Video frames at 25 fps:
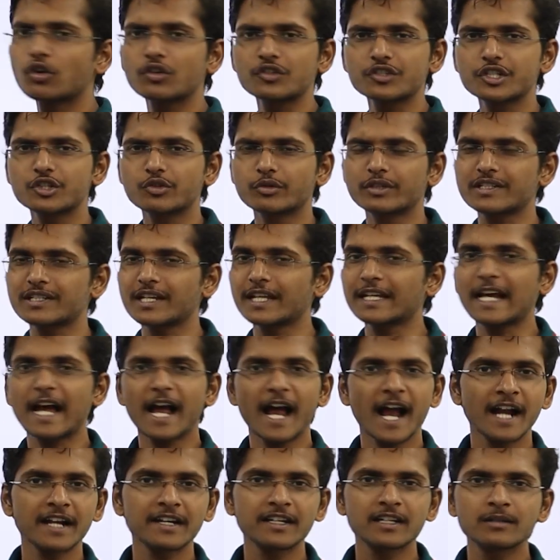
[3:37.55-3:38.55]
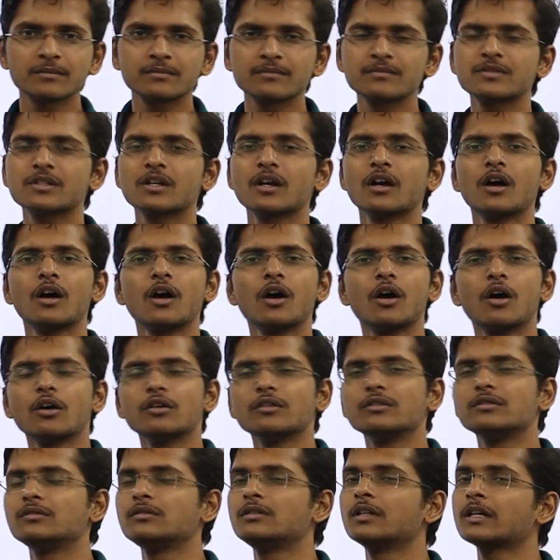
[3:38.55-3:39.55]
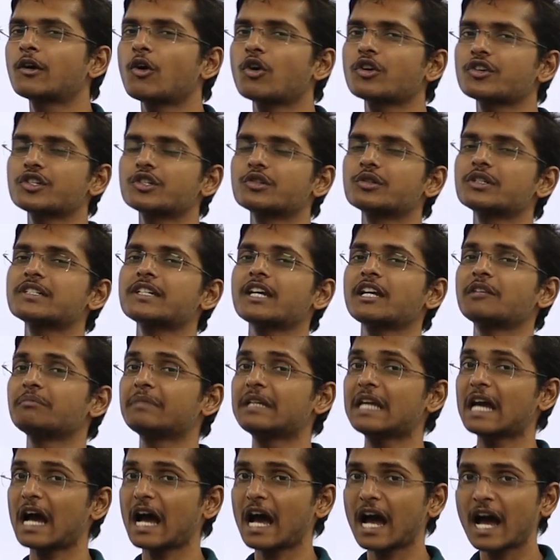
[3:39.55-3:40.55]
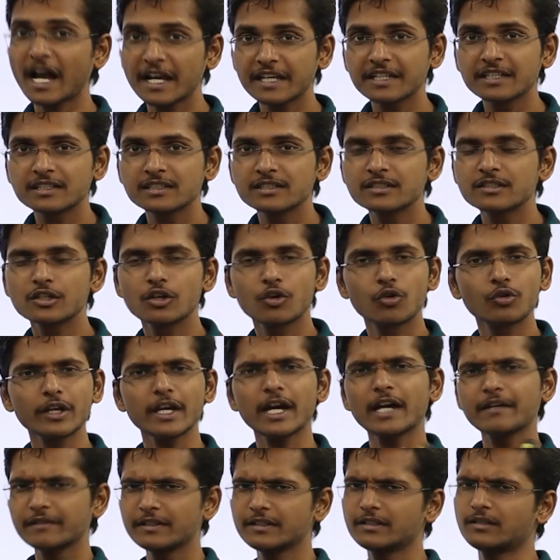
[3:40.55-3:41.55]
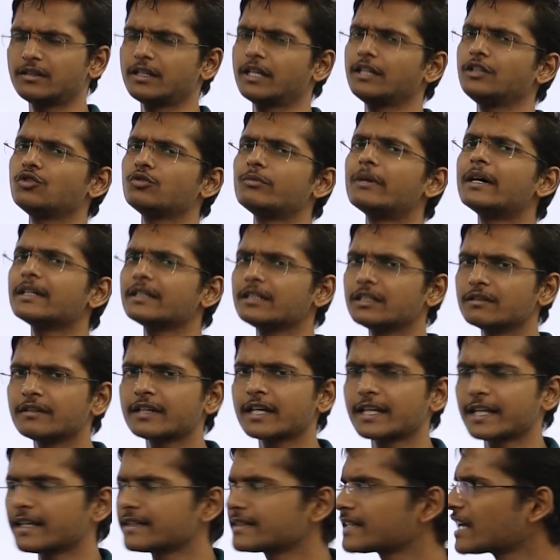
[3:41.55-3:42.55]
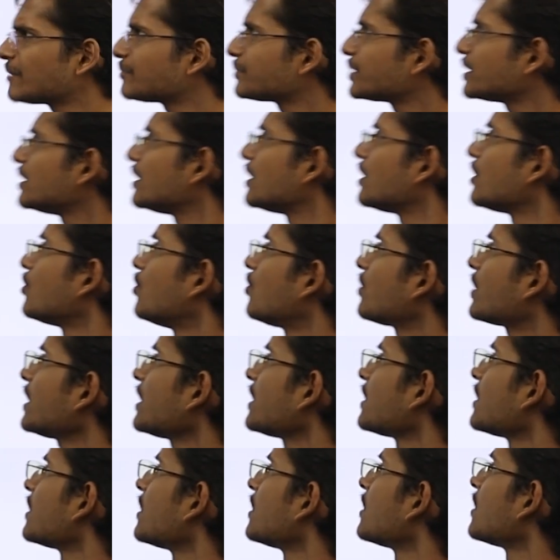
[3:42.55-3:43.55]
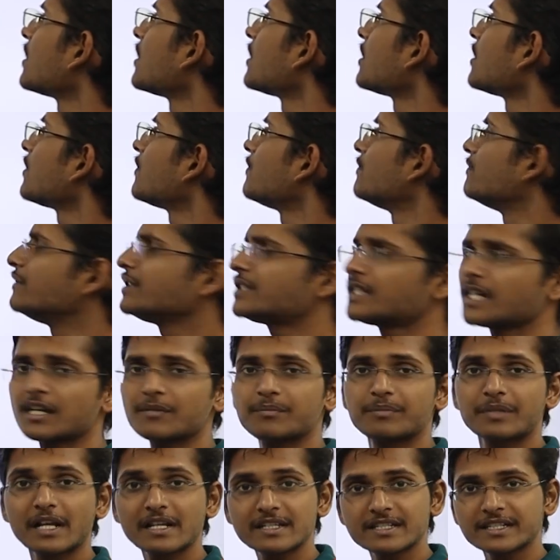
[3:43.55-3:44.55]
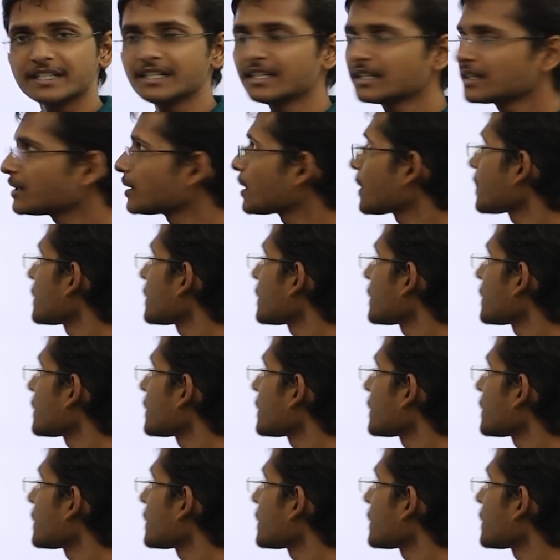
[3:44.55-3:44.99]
constituents like atoms, the constituents can be ions. Okay, I will tell you by giving an example, okay, which are present